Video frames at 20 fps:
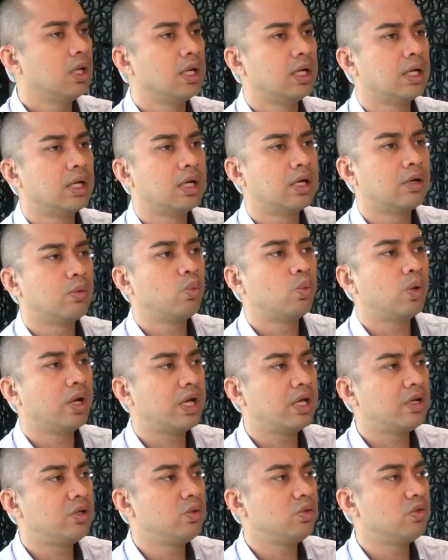uh,
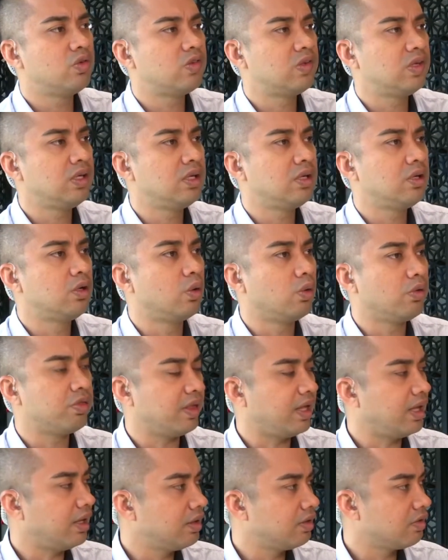where do you see
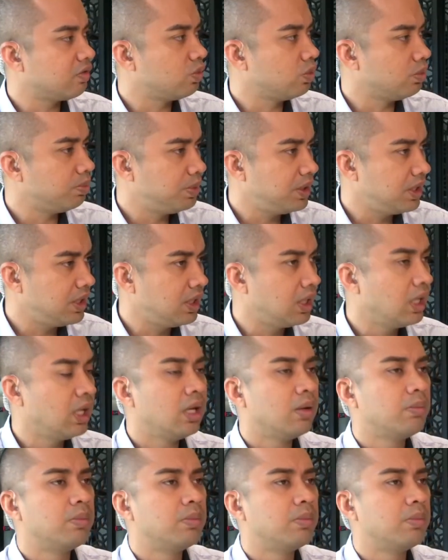growth areas would be?